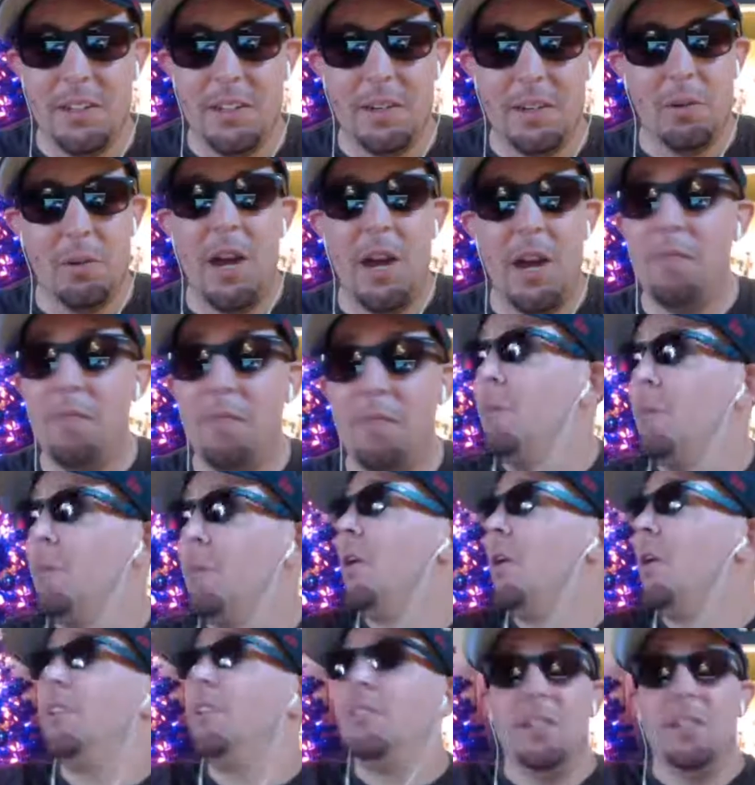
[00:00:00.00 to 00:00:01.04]
we're not
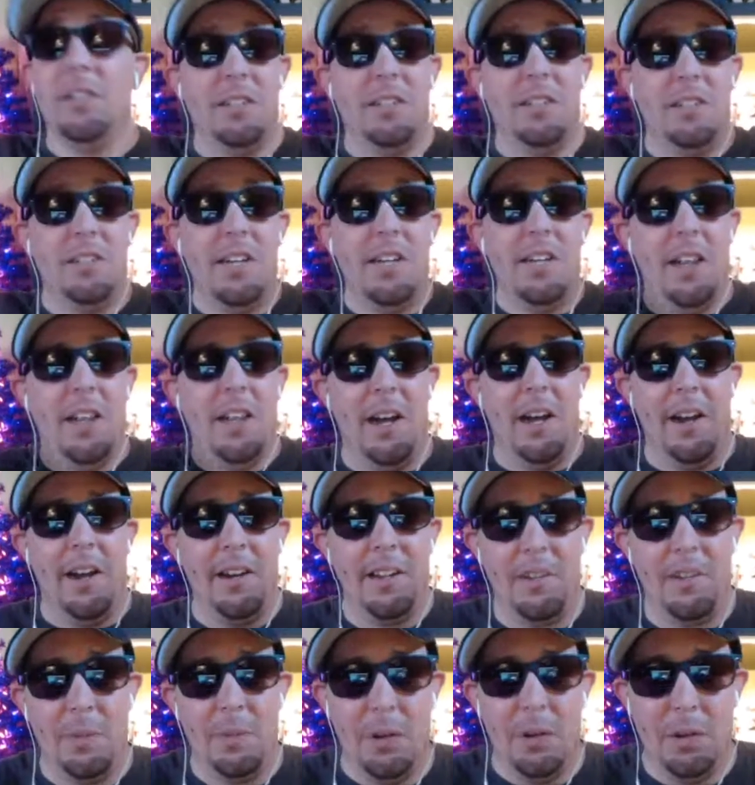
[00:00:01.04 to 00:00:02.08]
vampires. Look, it's daylight.
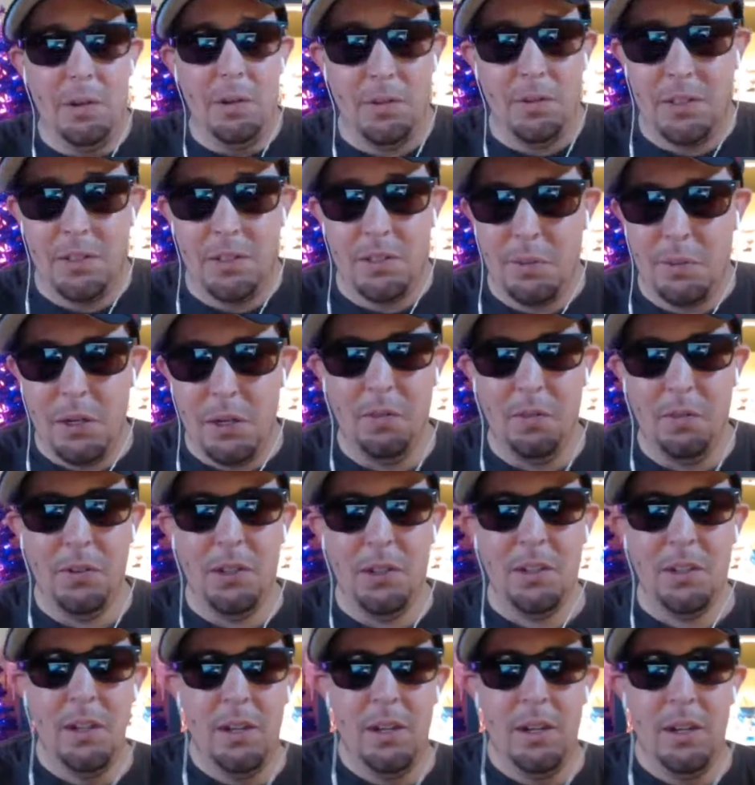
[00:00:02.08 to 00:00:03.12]
It's beautiful. It's a
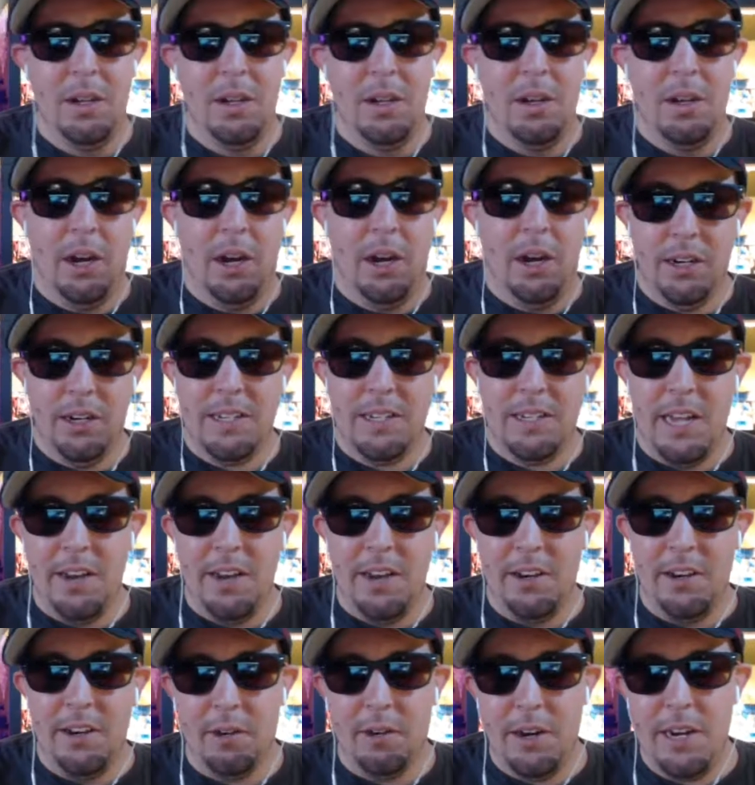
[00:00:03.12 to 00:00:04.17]
beautiful
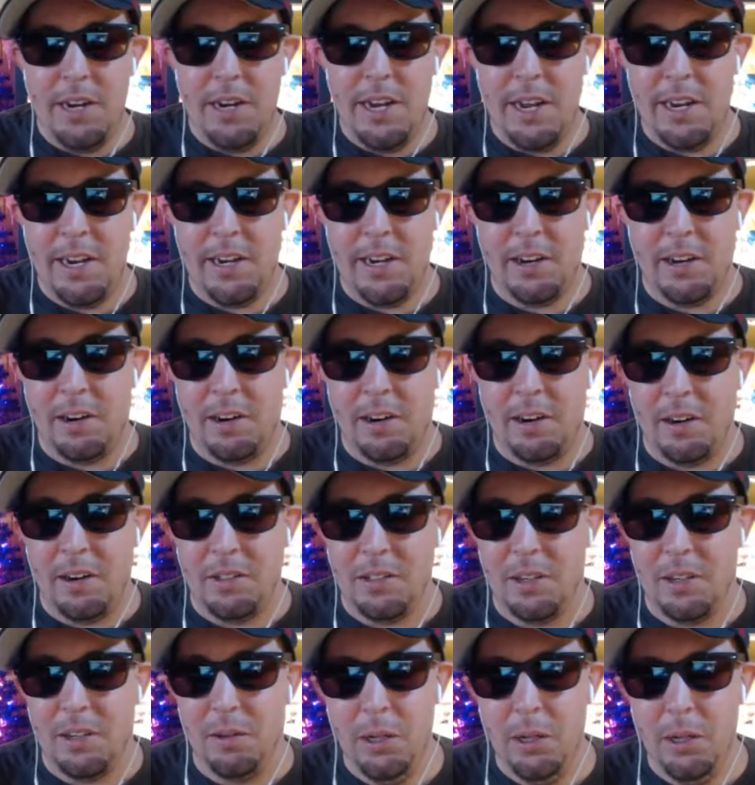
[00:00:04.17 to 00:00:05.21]
110-degree day here in
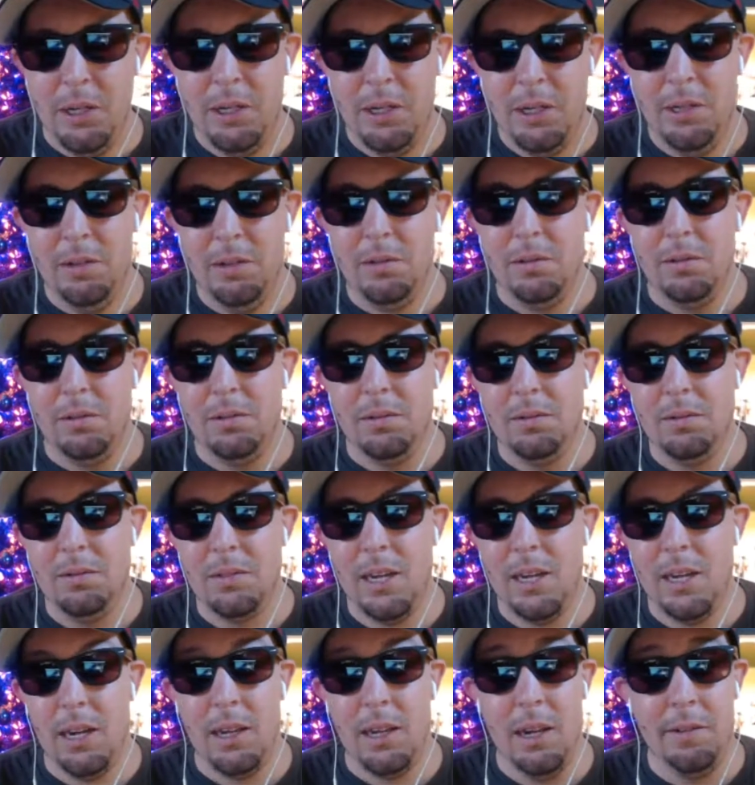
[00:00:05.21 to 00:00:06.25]
Arizona. Woo!
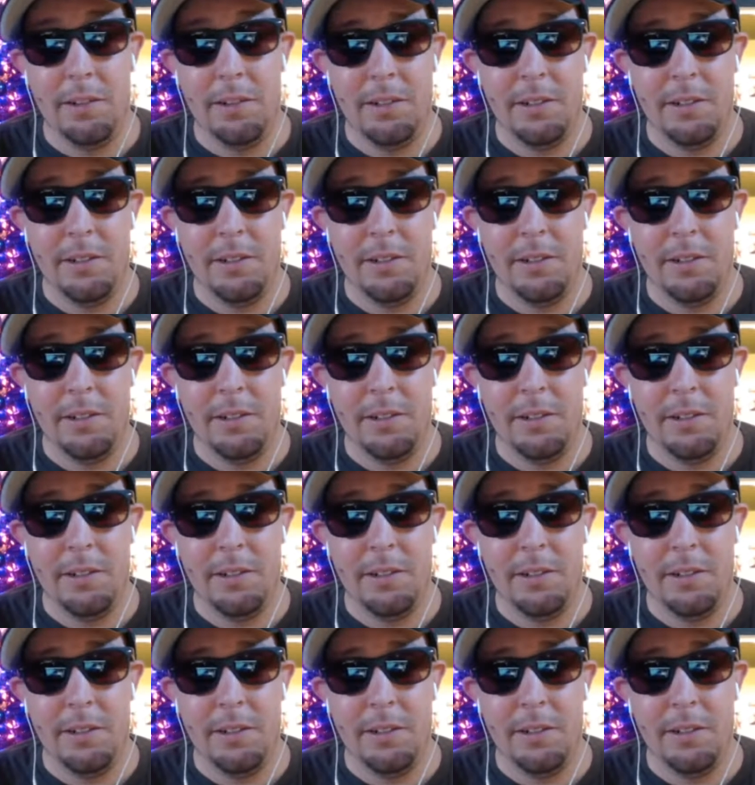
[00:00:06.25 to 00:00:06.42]
Gotta love it.